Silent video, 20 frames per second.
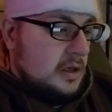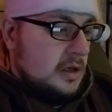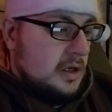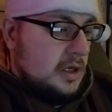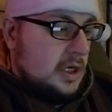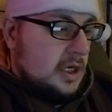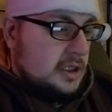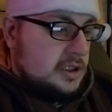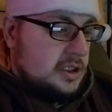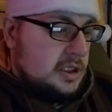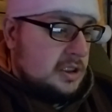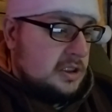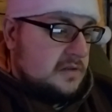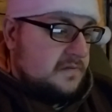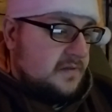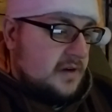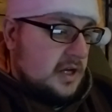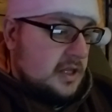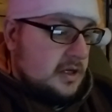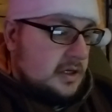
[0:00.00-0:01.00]
Hutchins'
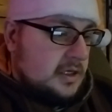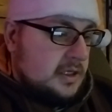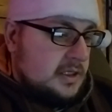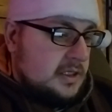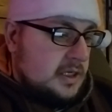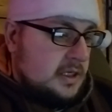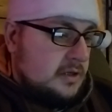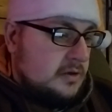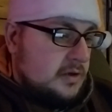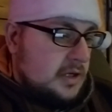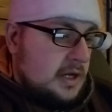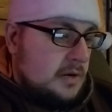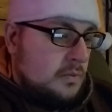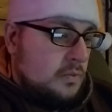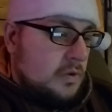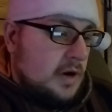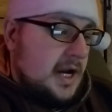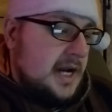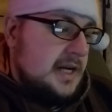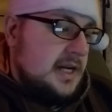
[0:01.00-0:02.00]
father continued, and
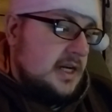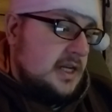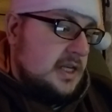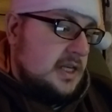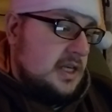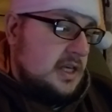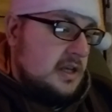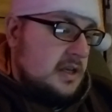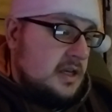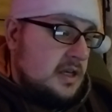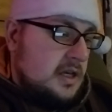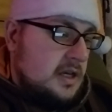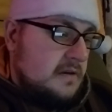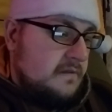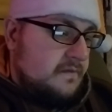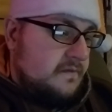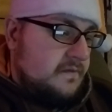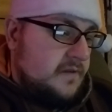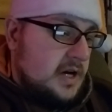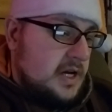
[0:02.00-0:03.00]
why did he
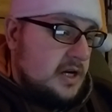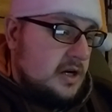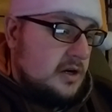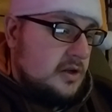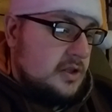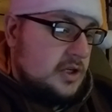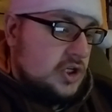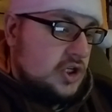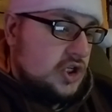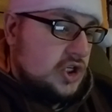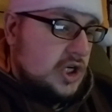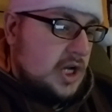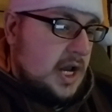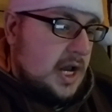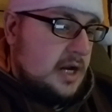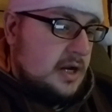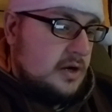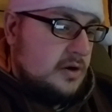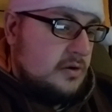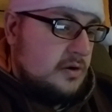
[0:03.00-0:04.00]
fire the
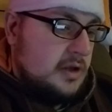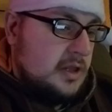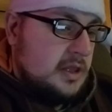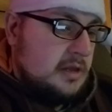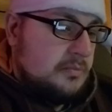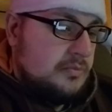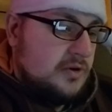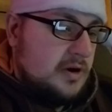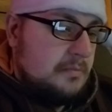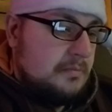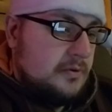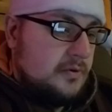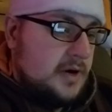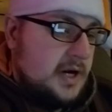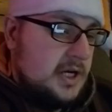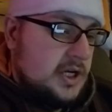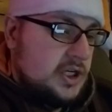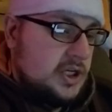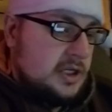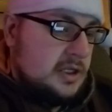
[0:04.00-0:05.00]
shot during the
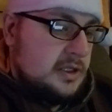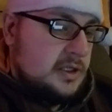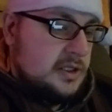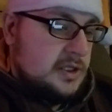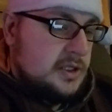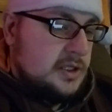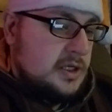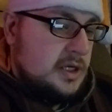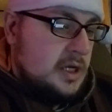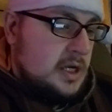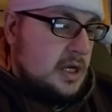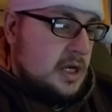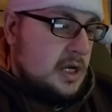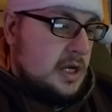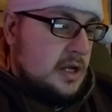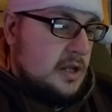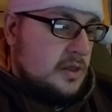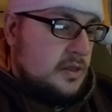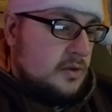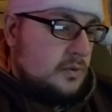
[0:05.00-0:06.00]
preparations?
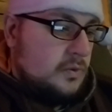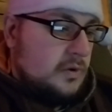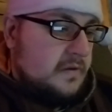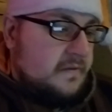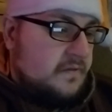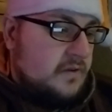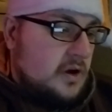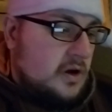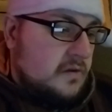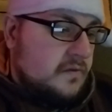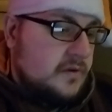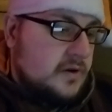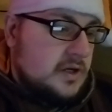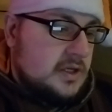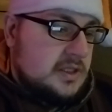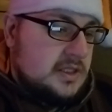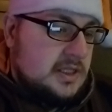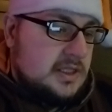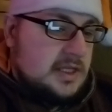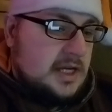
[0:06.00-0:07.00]
The revolver
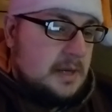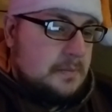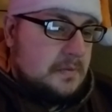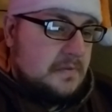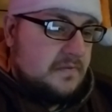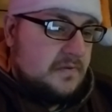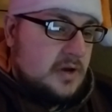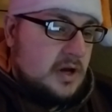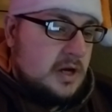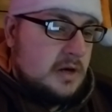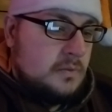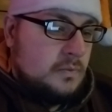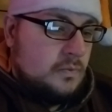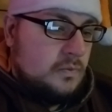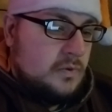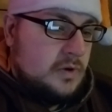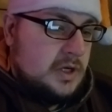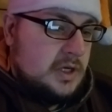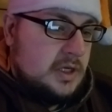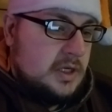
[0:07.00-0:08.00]
is the type of gun
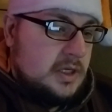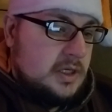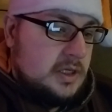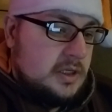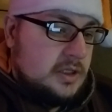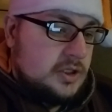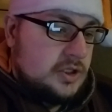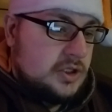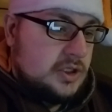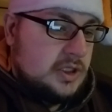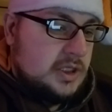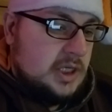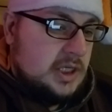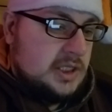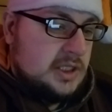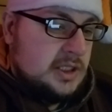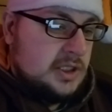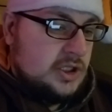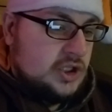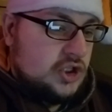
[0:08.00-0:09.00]
which
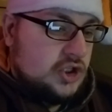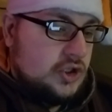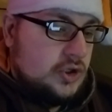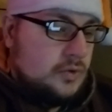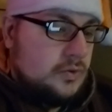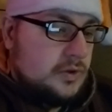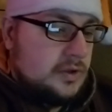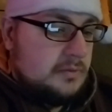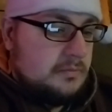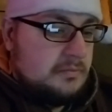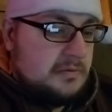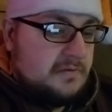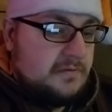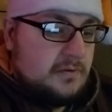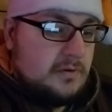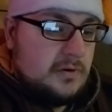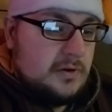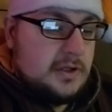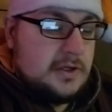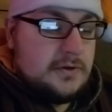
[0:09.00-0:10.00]
doesn't shoot
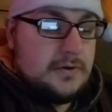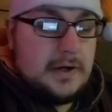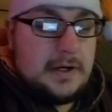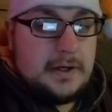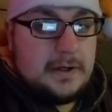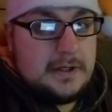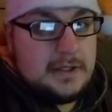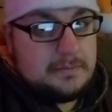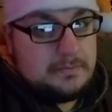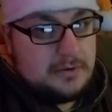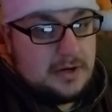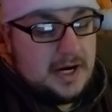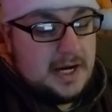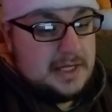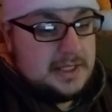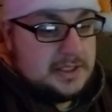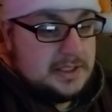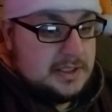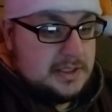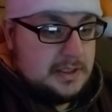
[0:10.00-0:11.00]
before the trigger is
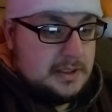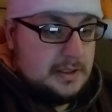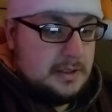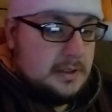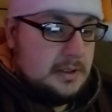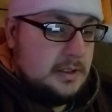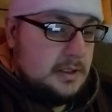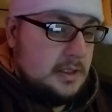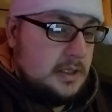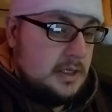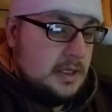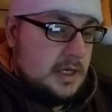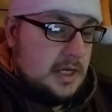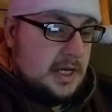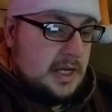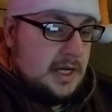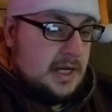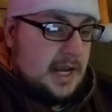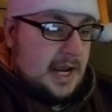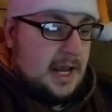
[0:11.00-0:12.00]
pressed.
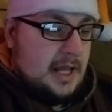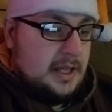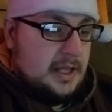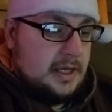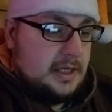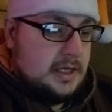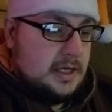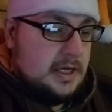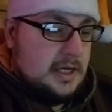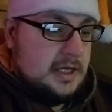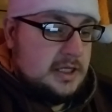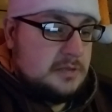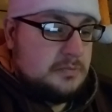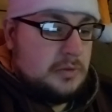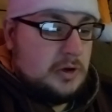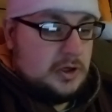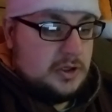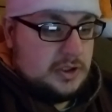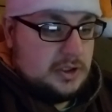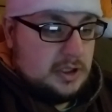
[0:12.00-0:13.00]
And Alec is
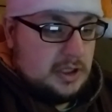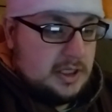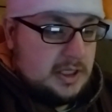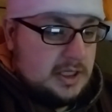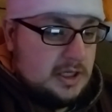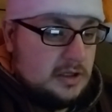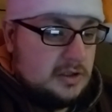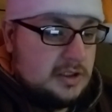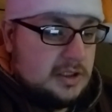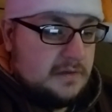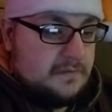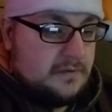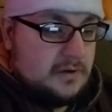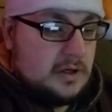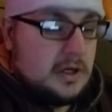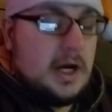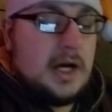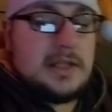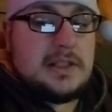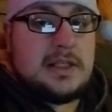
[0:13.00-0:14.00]
partially guilty for
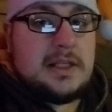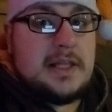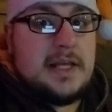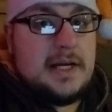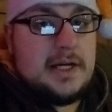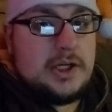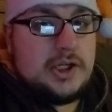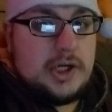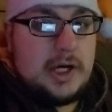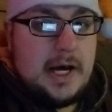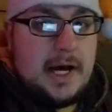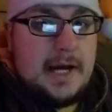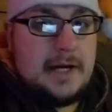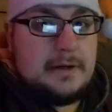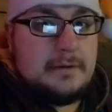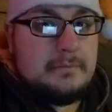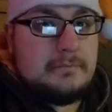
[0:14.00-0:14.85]
causing that shot,